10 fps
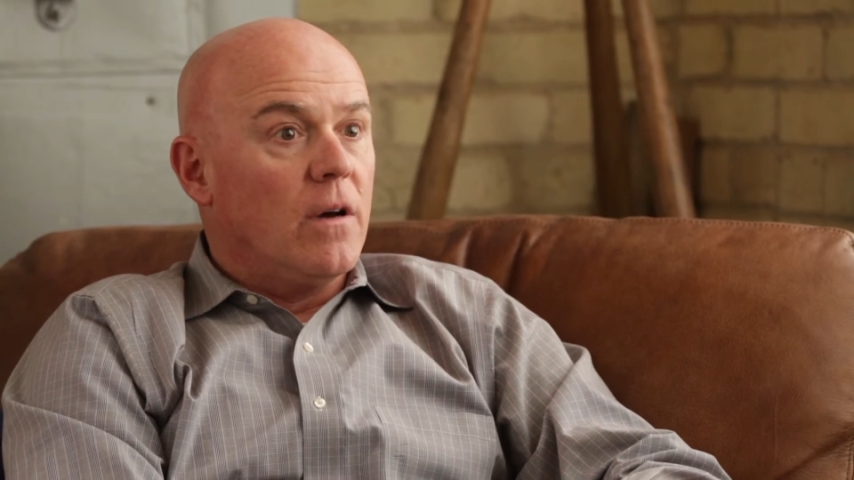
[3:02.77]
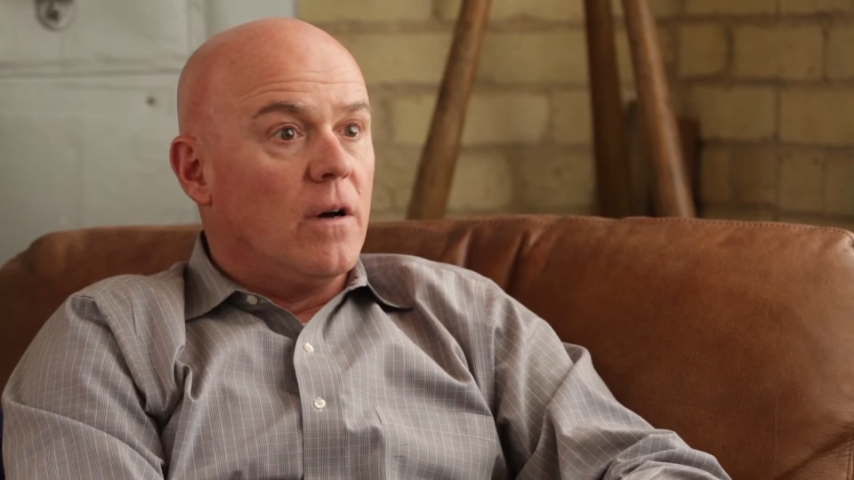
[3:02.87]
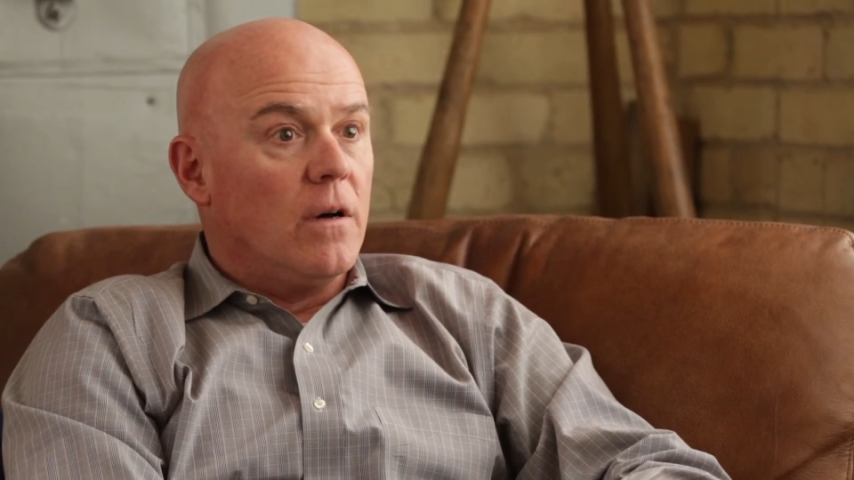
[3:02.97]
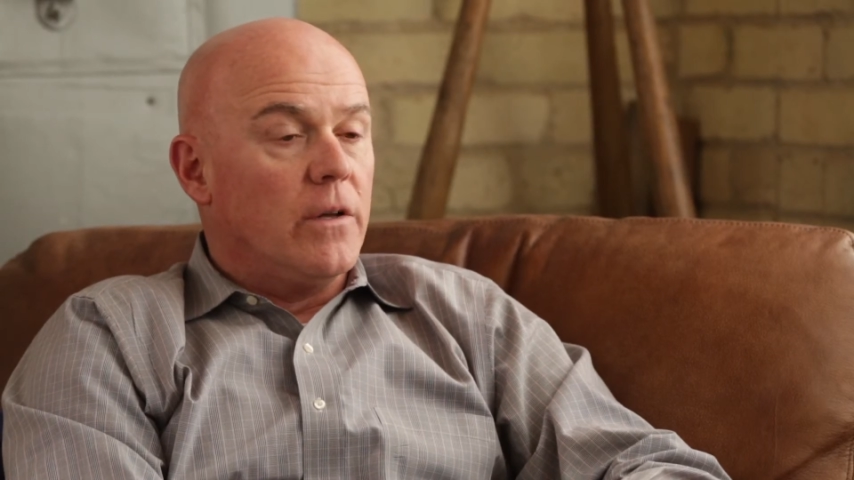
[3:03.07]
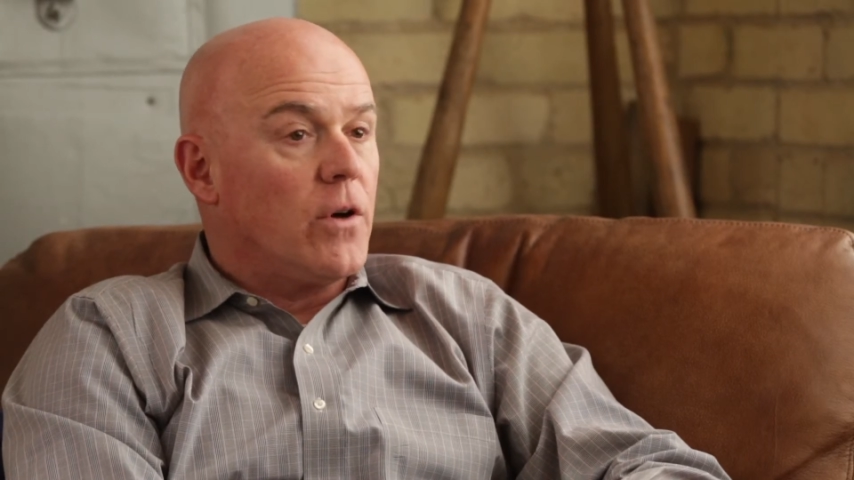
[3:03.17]

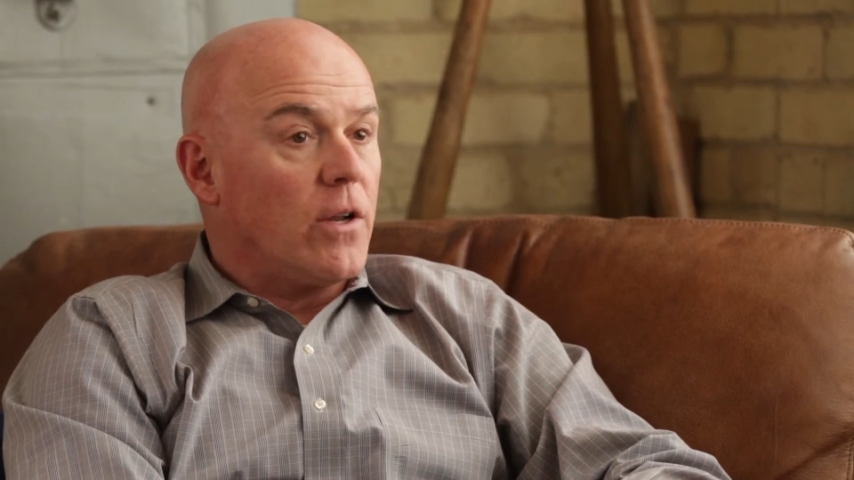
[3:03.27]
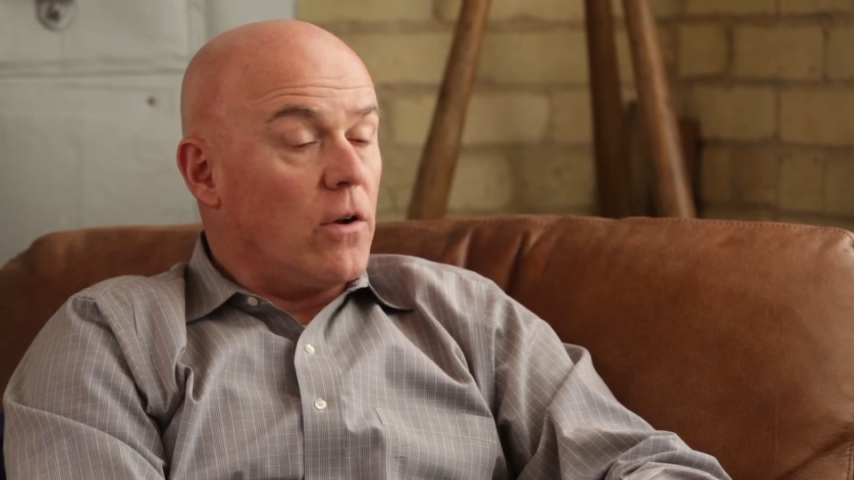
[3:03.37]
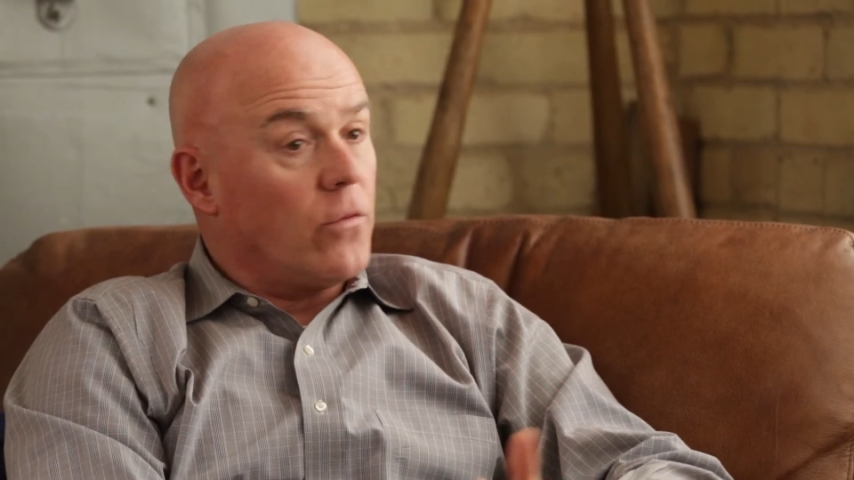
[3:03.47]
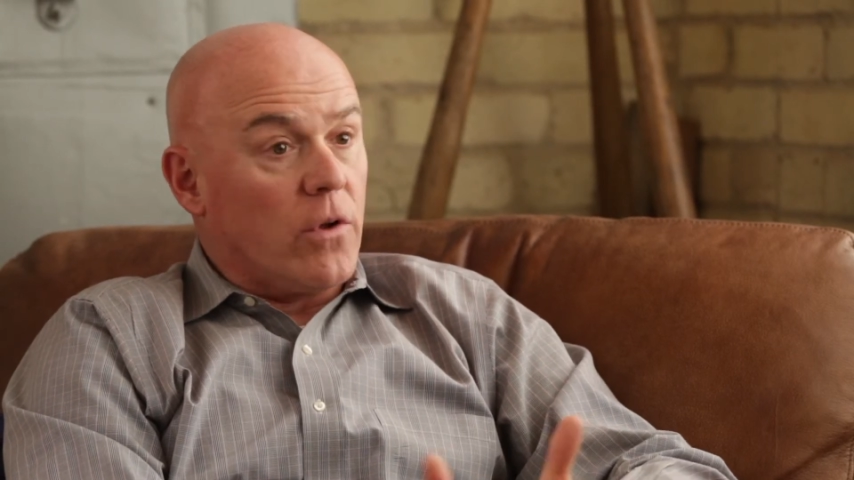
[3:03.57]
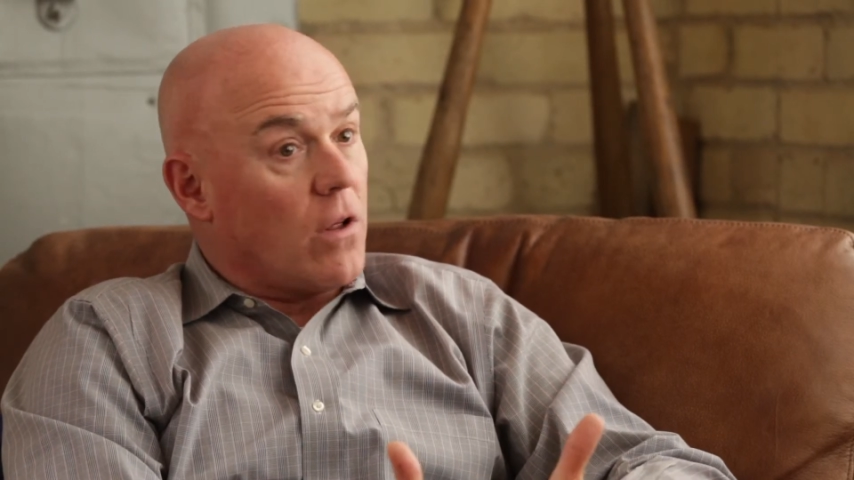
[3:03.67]
not
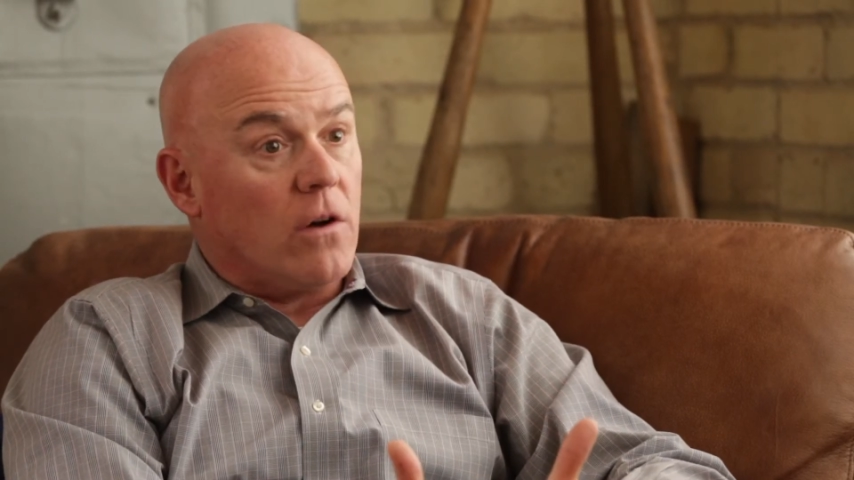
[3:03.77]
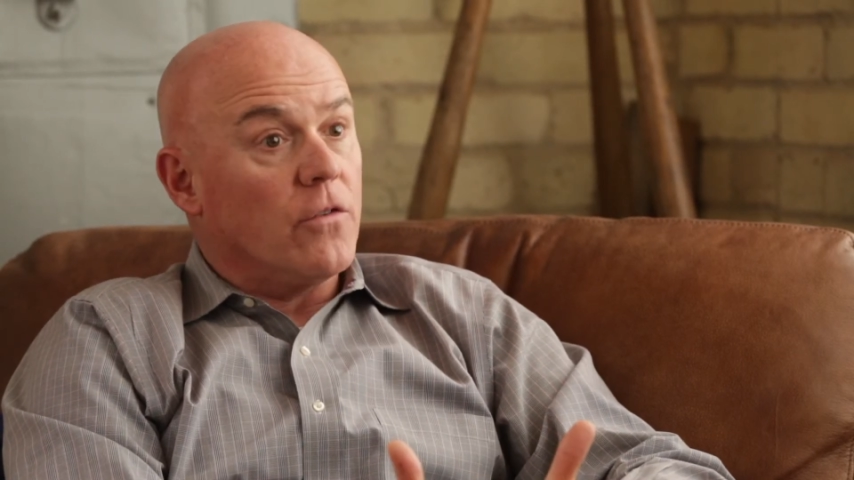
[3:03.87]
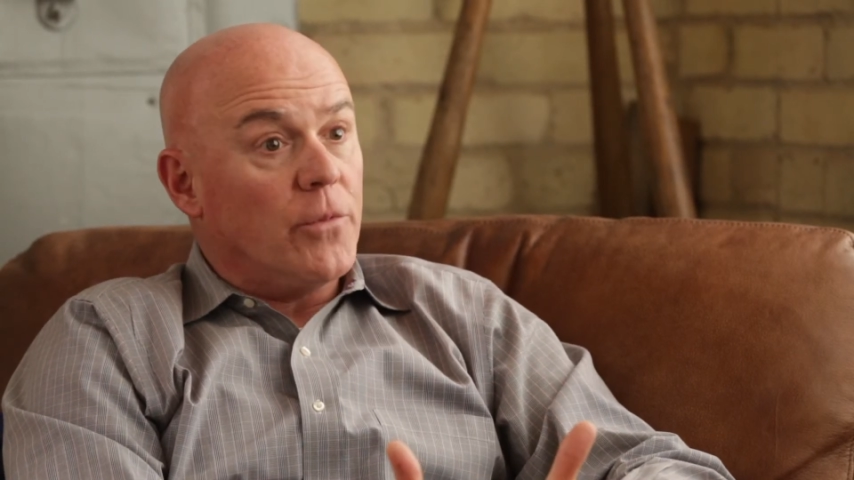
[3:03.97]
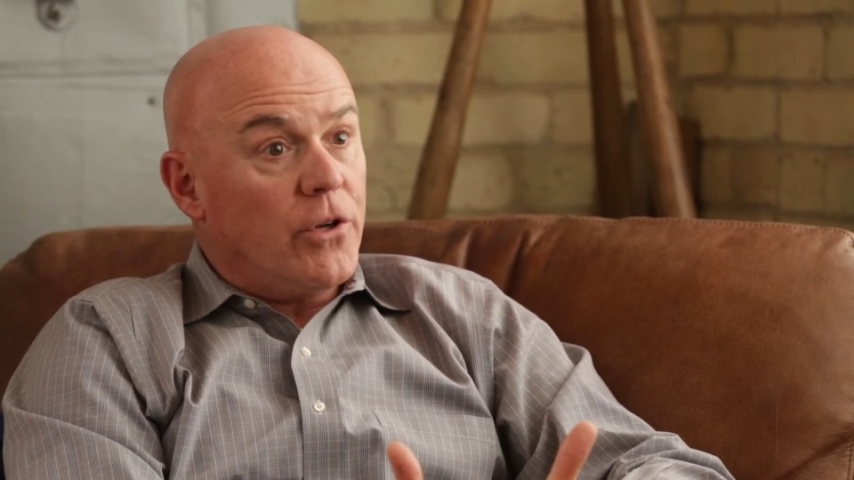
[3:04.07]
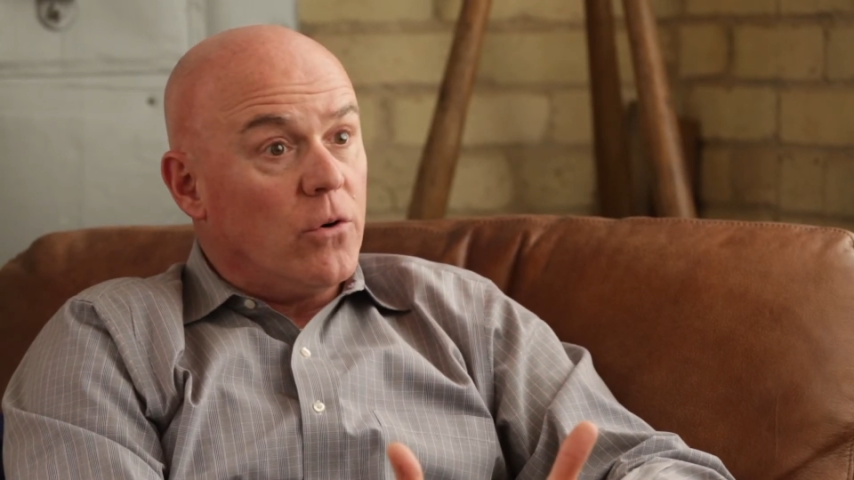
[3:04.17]
all
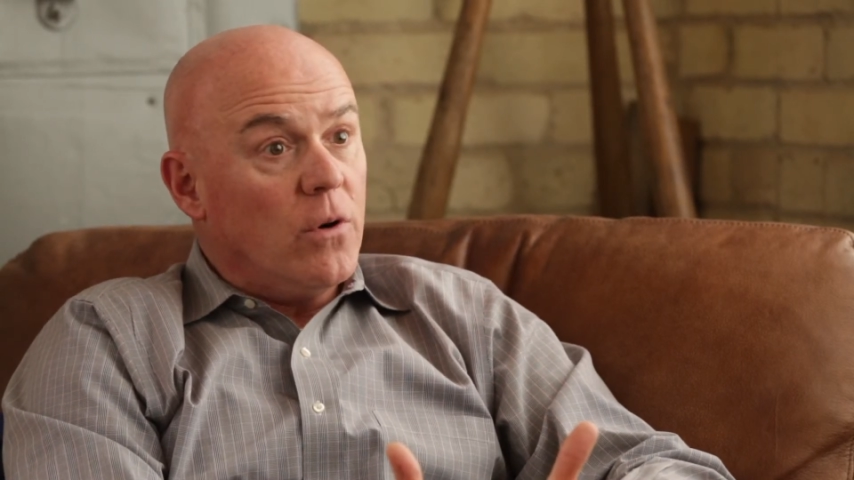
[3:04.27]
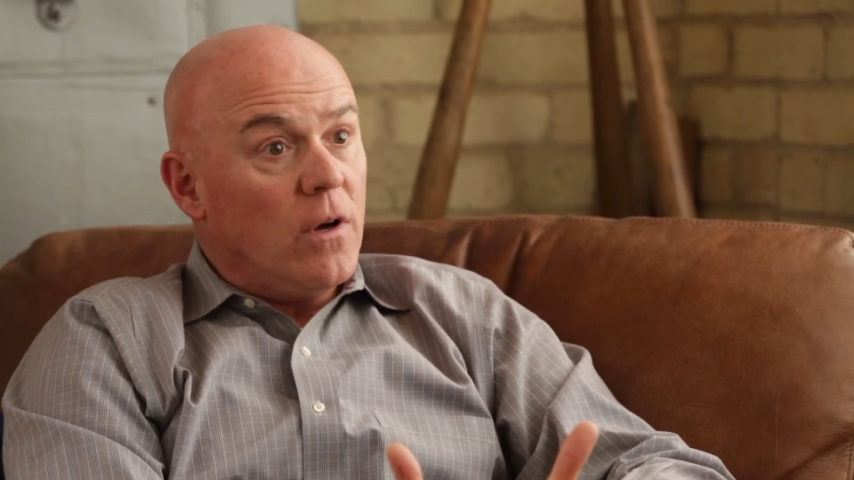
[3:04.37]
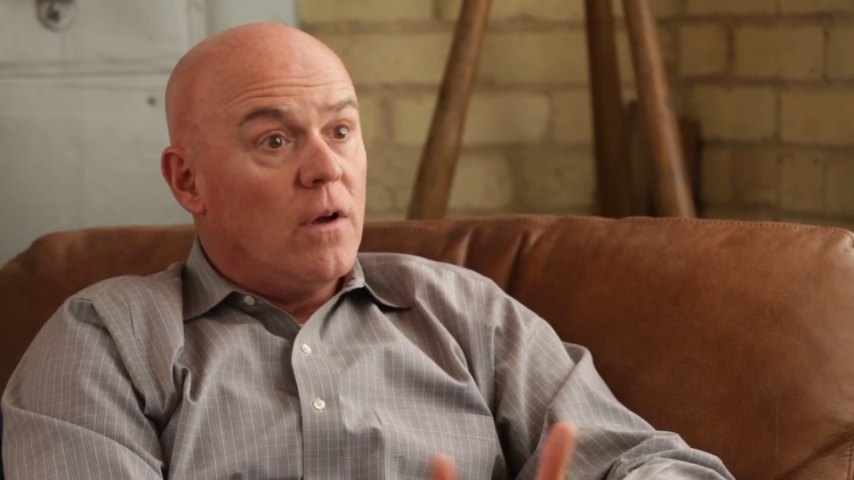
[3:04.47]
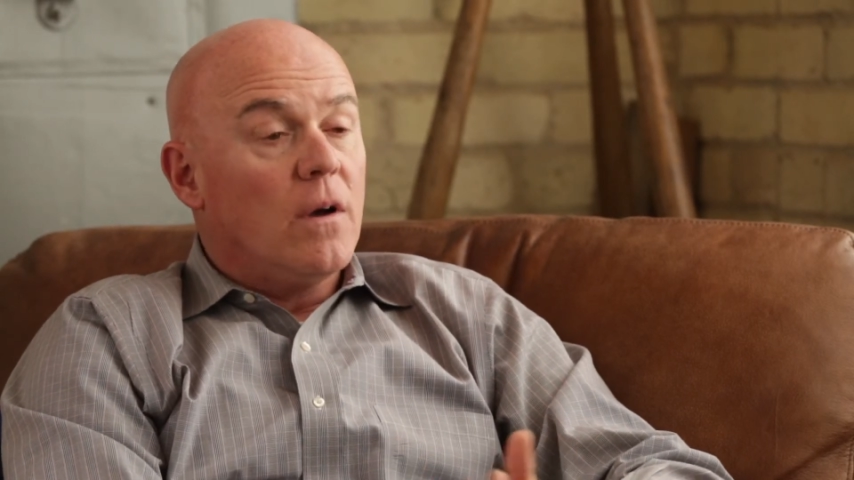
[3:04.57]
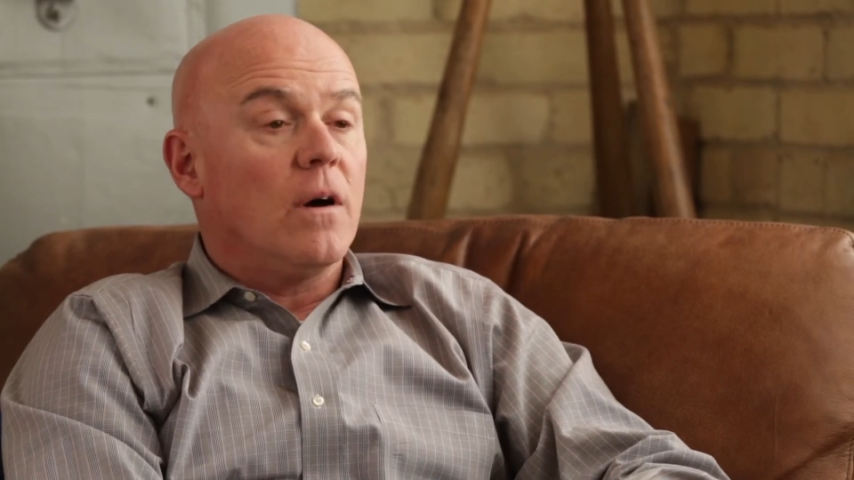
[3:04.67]
of them do,